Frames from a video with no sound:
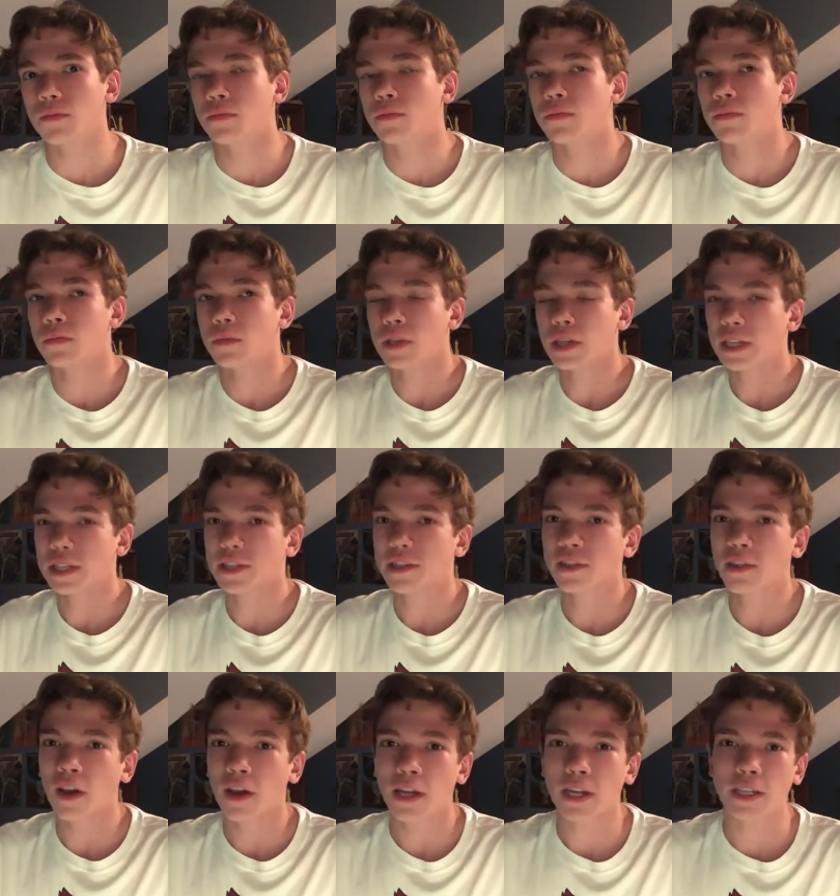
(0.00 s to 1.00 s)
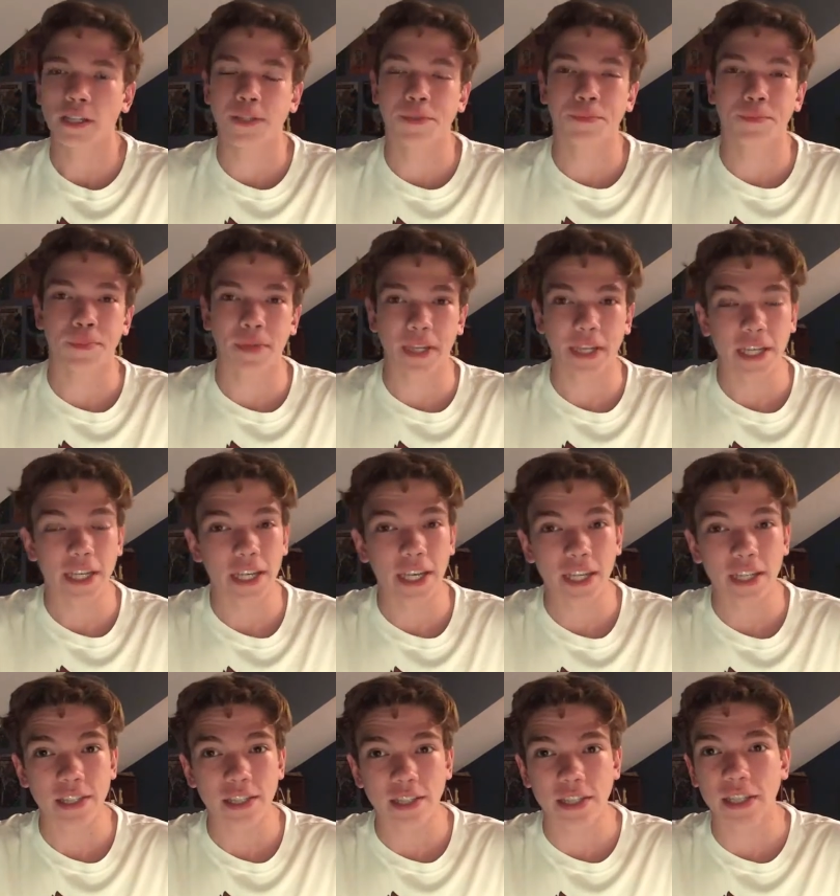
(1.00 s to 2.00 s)
it's not as big
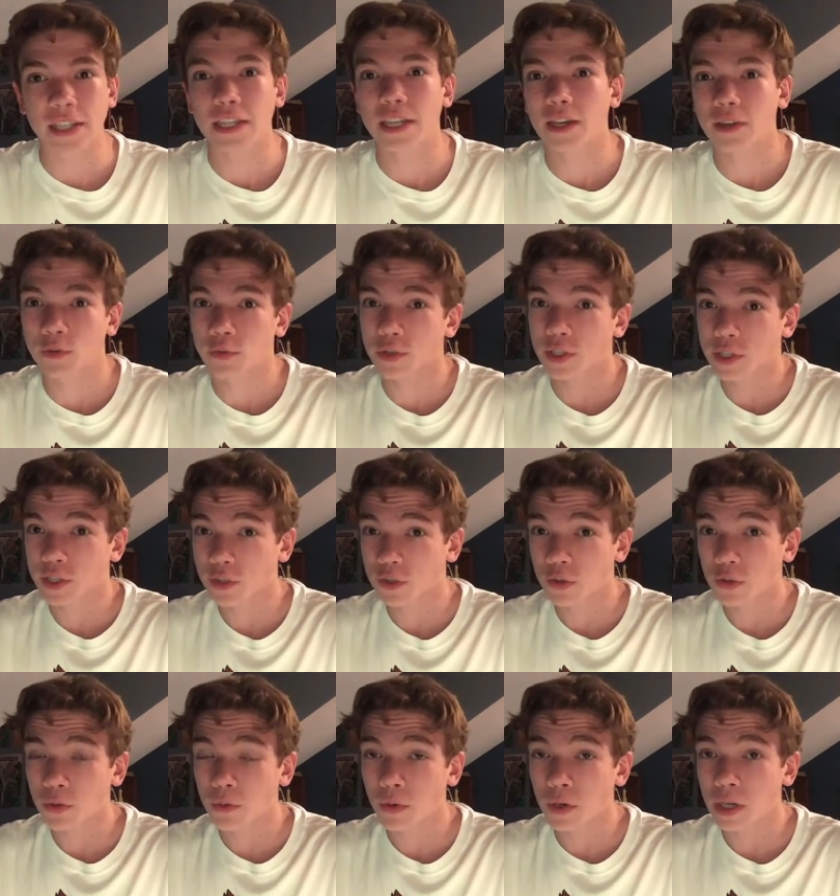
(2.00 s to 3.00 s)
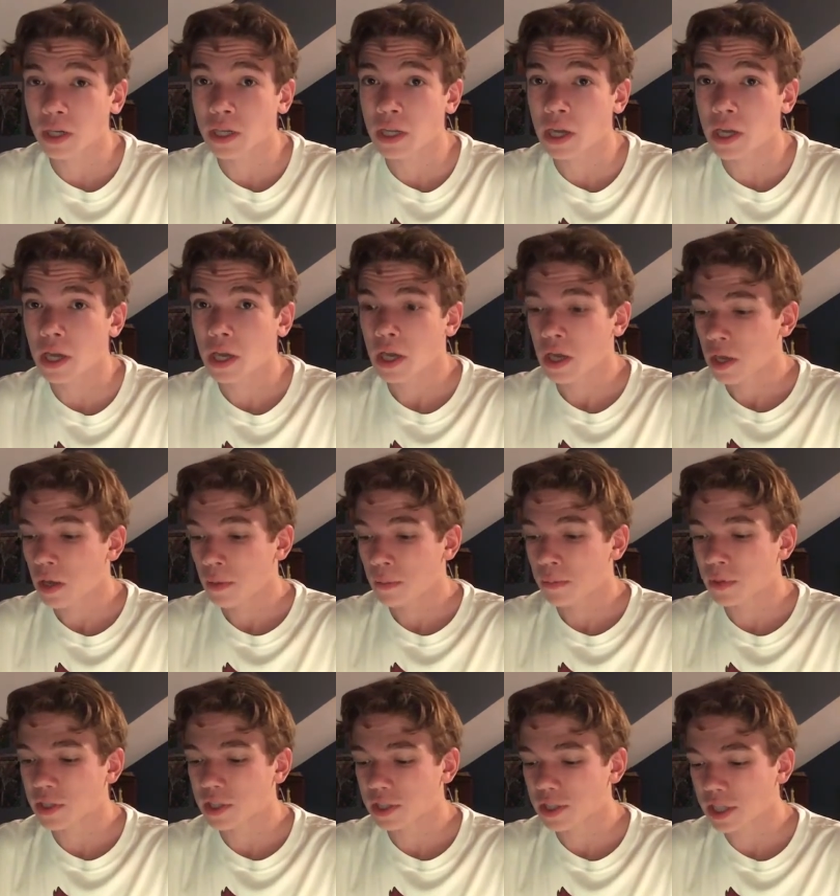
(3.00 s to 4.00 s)
as the original one
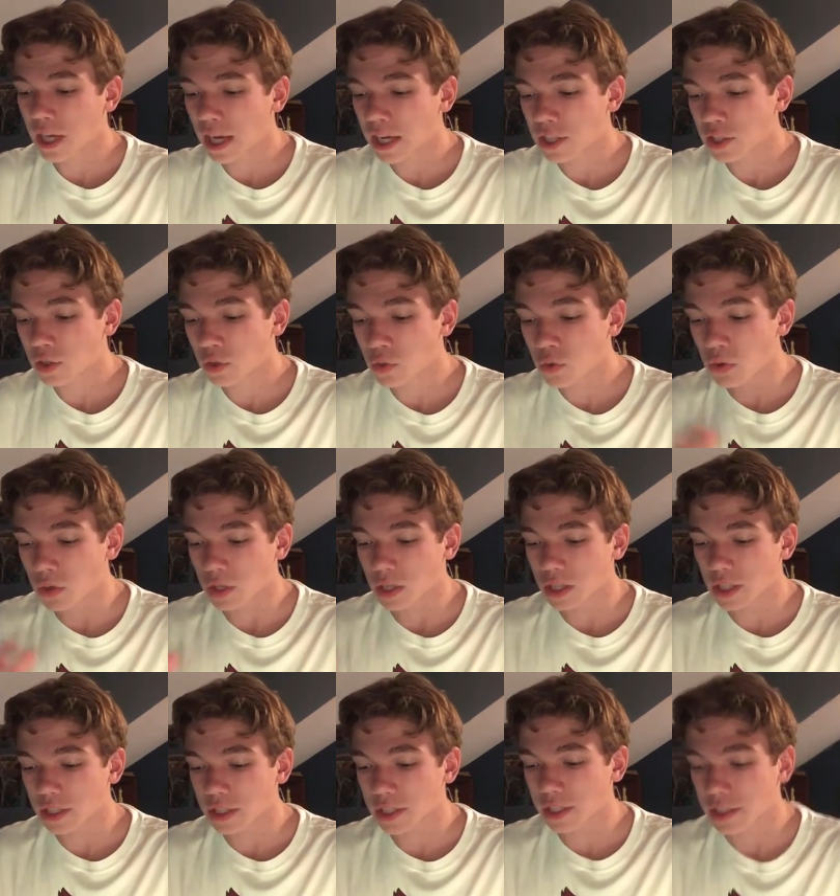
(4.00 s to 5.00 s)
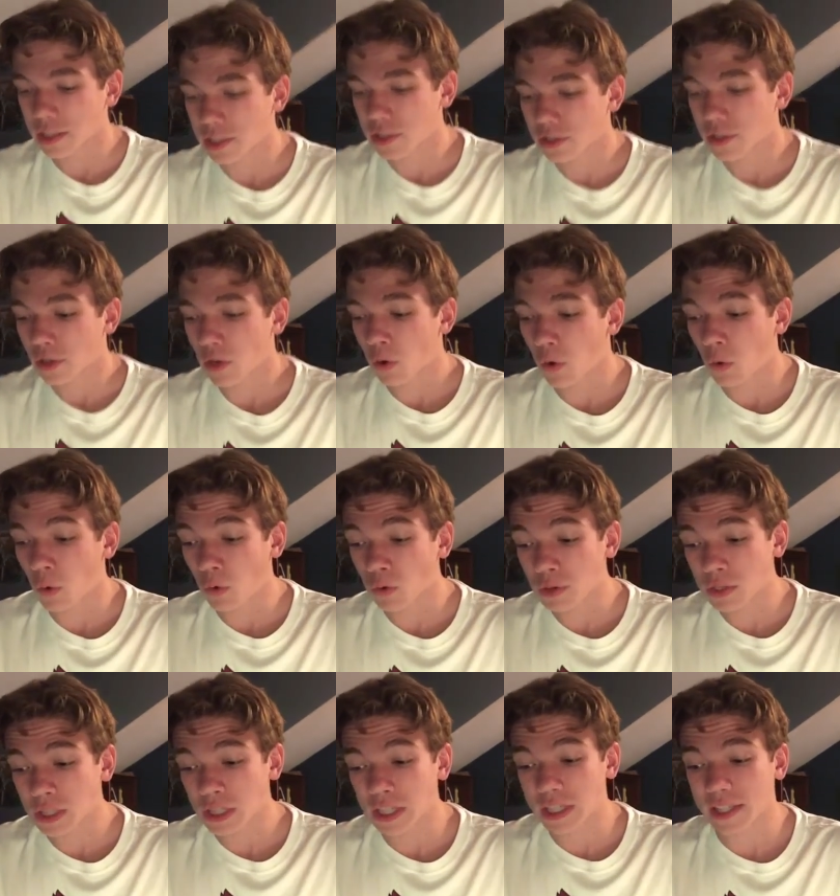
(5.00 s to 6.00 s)
but it's kind of cool because it's
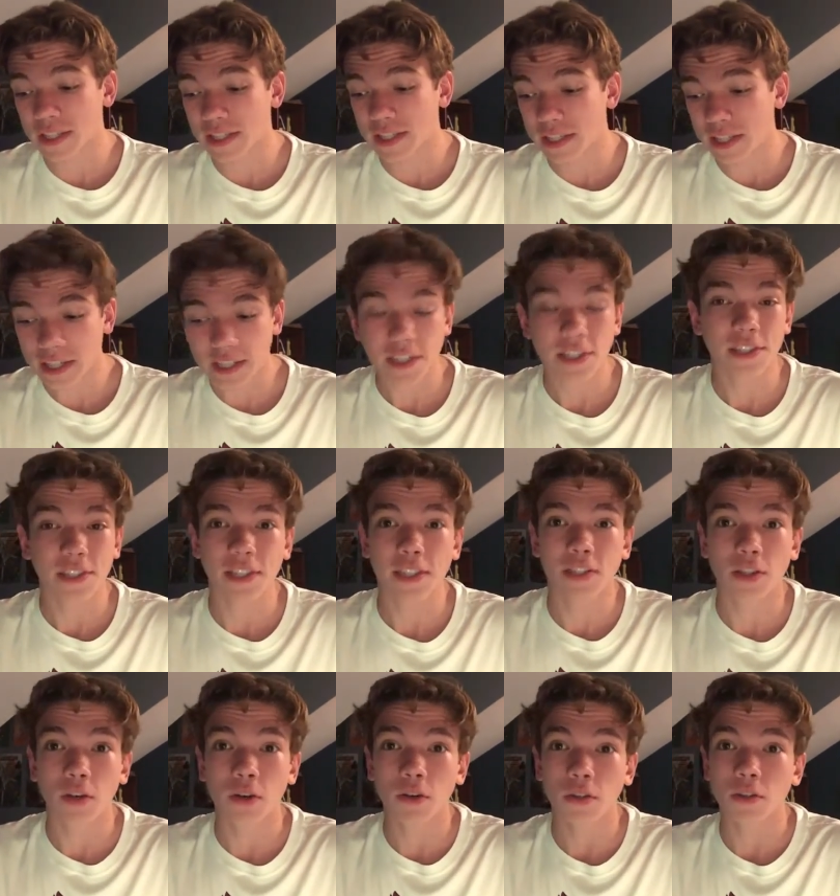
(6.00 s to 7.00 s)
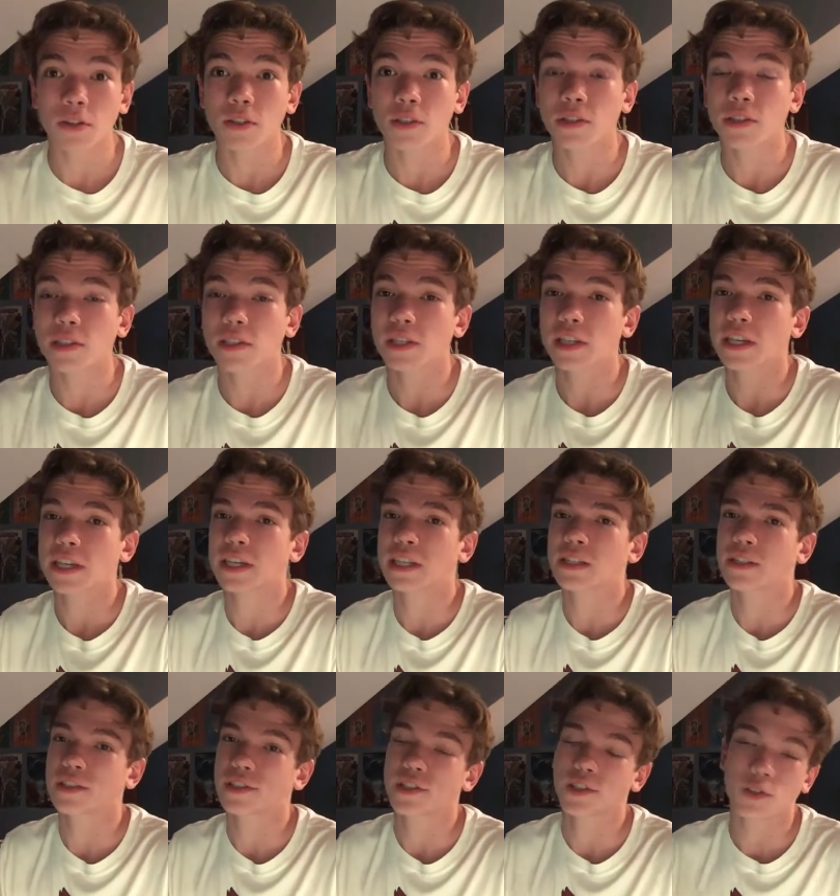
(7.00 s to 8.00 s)
only $60
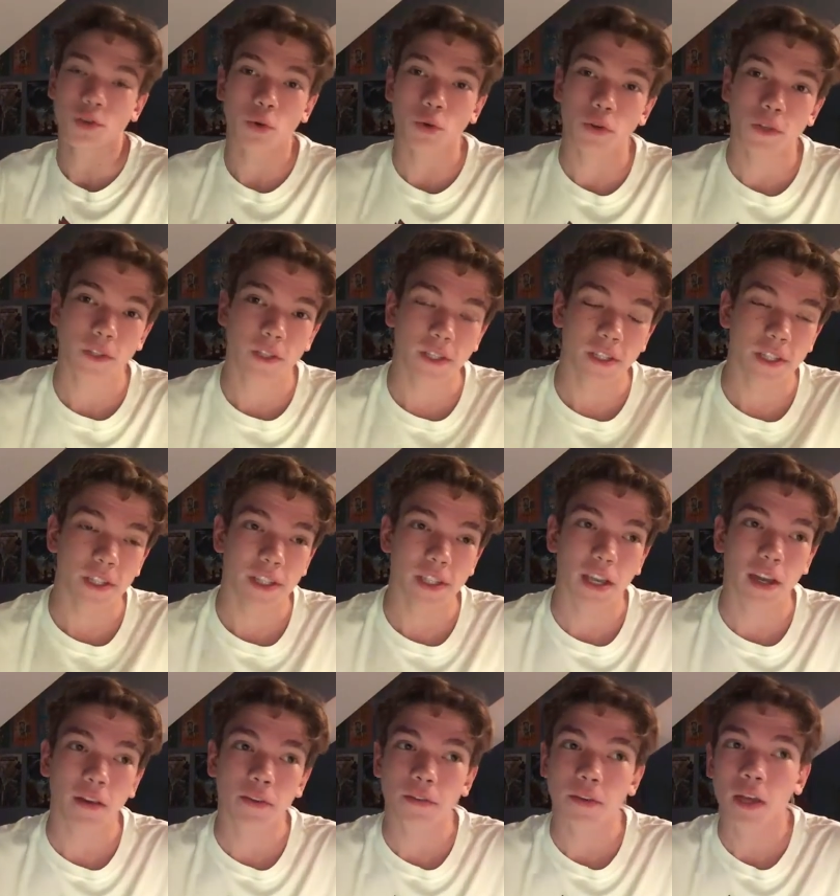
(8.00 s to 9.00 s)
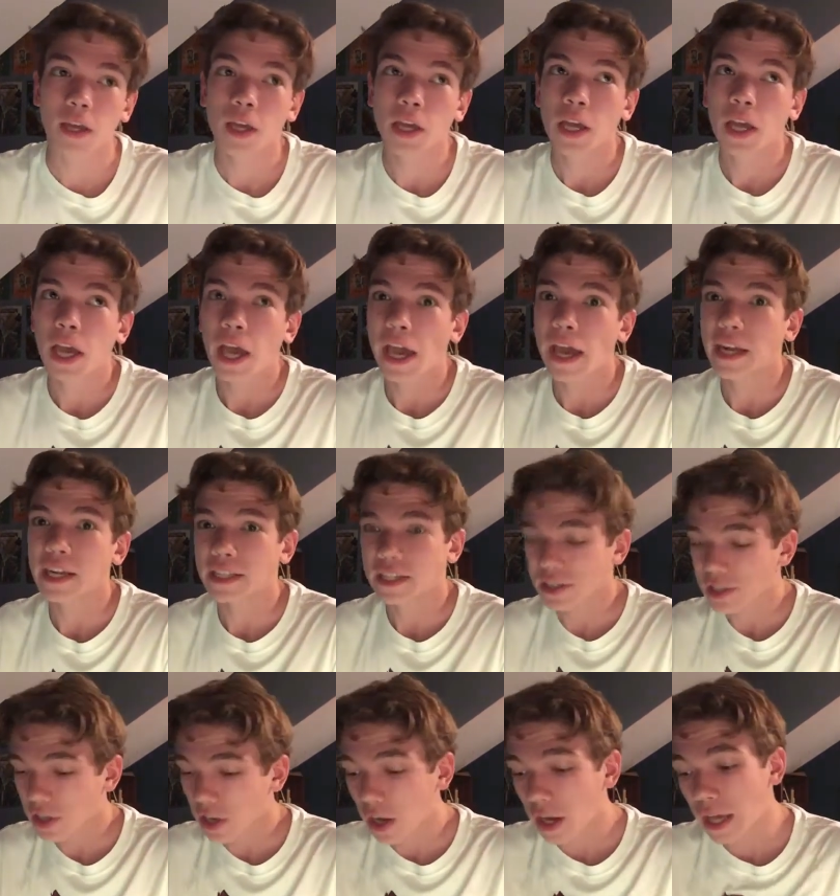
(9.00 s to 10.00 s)
in stores and stuff. And
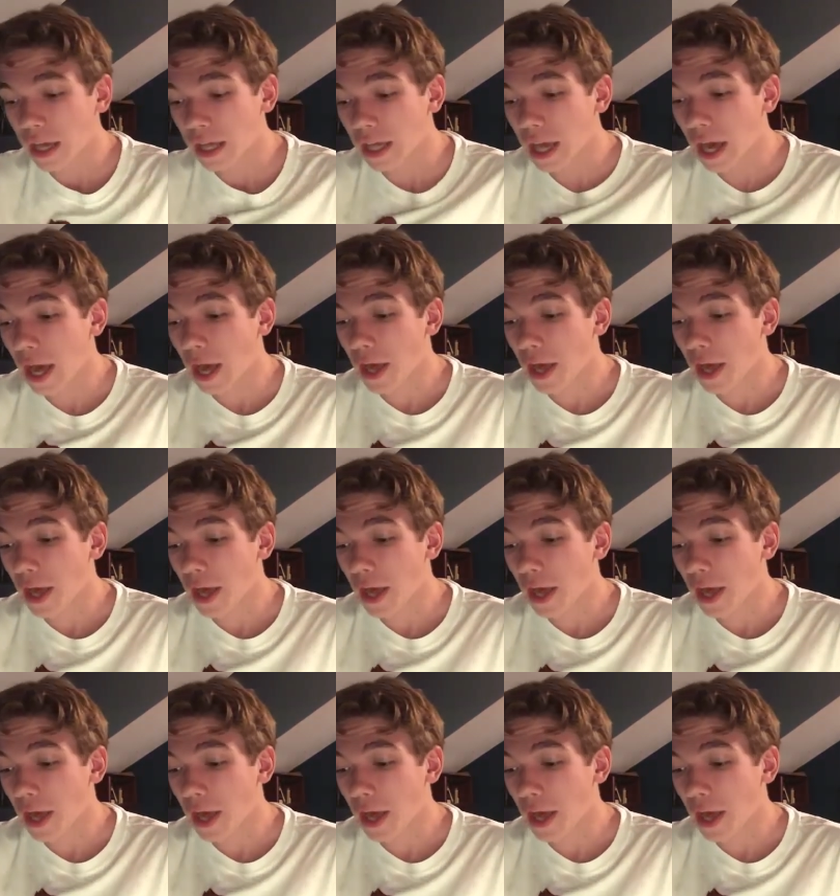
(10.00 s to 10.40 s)
it's got